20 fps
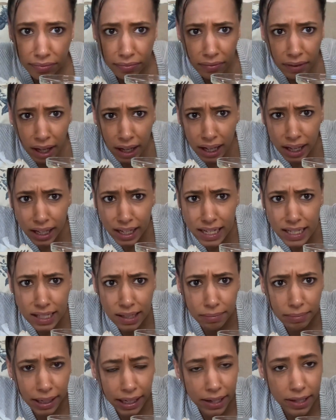And like I said,
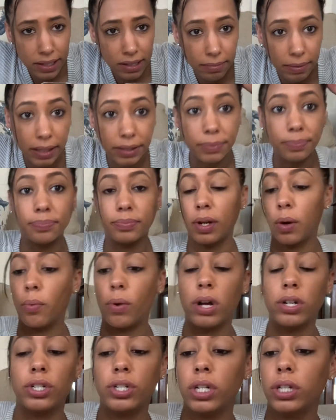my hair's a mess. I
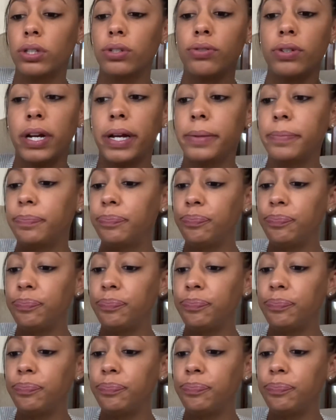washed it, threw it up.